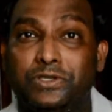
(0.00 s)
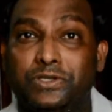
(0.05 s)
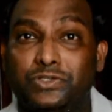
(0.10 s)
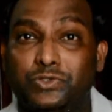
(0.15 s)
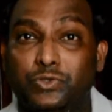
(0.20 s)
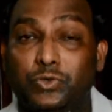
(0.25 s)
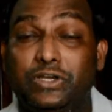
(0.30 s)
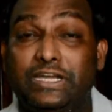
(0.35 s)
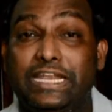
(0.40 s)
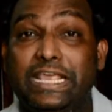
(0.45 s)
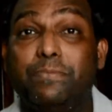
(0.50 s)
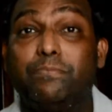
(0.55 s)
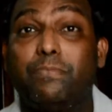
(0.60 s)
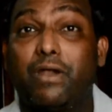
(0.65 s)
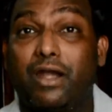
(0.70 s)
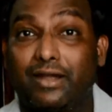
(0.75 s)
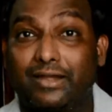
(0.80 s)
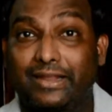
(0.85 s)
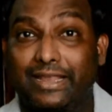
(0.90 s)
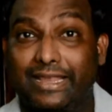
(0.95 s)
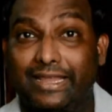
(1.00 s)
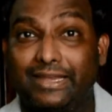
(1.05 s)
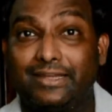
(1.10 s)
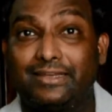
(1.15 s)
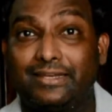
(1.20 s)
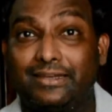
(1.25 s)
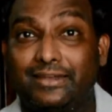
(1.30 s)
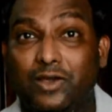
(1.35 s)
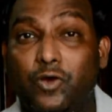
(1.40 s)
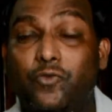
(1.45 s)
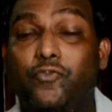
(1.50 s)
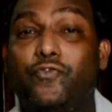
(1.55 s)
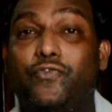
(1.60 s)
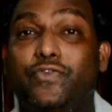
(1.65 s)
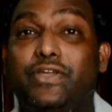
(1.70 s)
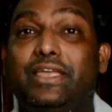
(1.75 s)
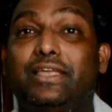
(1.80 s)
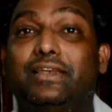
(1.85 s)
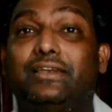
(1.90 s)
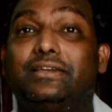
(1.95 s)
to demarcate a
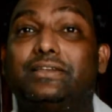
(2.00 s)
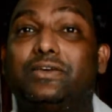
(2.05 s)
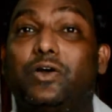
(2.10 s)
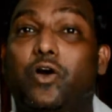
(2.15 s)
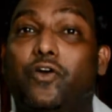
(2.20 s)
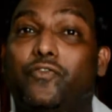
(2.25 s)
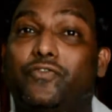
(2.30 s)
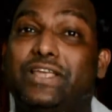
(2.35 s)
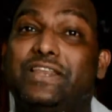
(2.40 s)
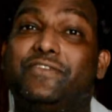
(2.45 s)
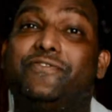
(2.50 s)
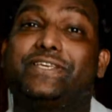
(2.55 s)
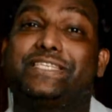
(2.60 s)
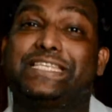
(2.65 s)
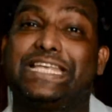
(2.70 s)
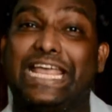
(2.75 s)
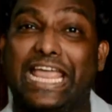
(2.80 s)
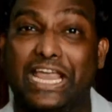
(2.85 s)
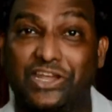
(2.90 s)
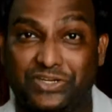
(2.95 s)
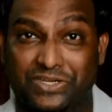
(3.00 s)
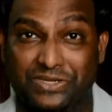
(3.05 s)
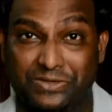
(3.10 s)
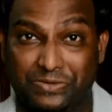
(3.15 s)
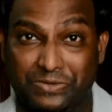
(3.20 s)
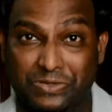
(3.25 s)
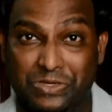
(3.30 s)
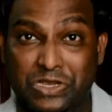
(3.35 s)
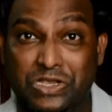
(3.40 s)
field of investigation,